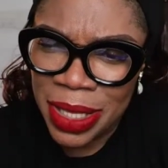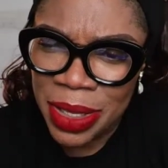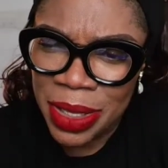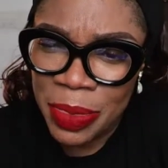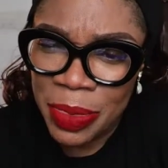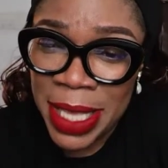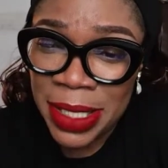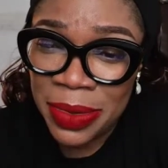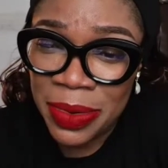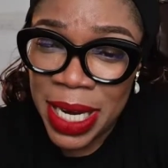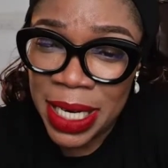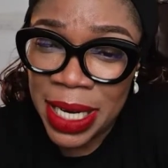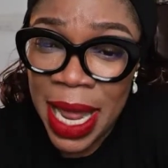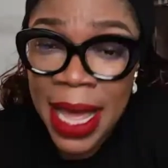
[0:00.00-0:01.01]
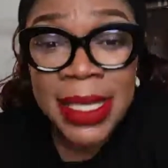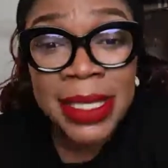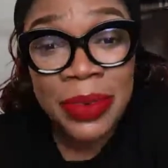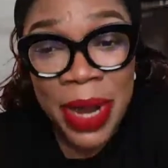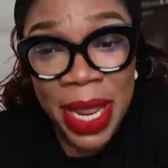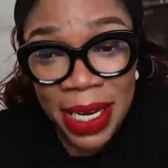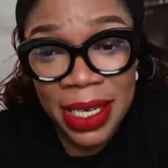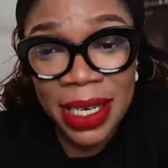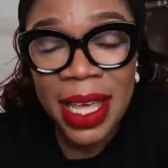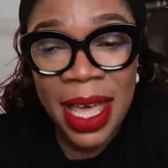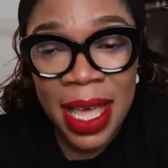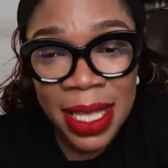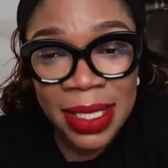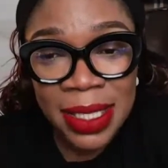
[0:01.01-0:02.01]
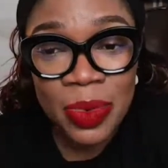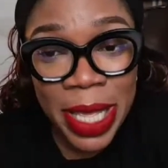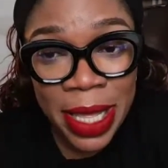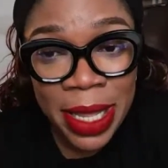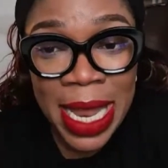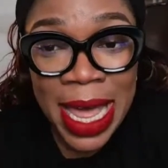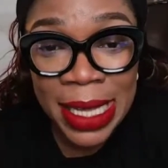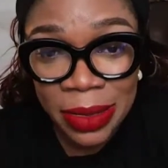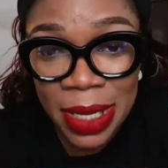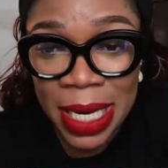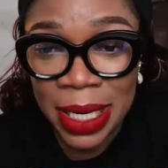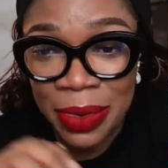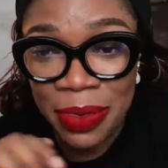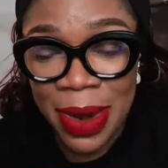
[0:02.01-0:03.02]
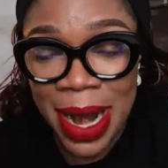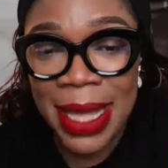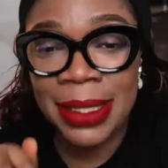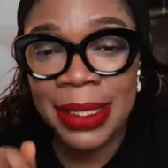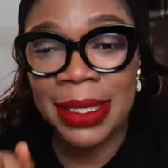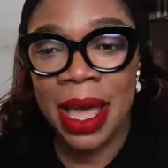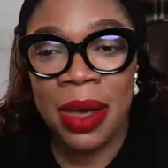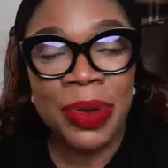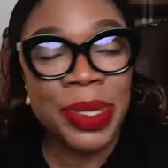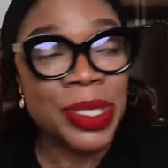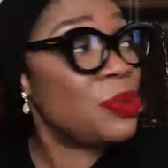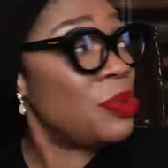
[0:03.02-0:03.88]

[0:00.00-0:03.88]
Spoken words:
Ethiopia is raining. It's raining here as well, actually, right now.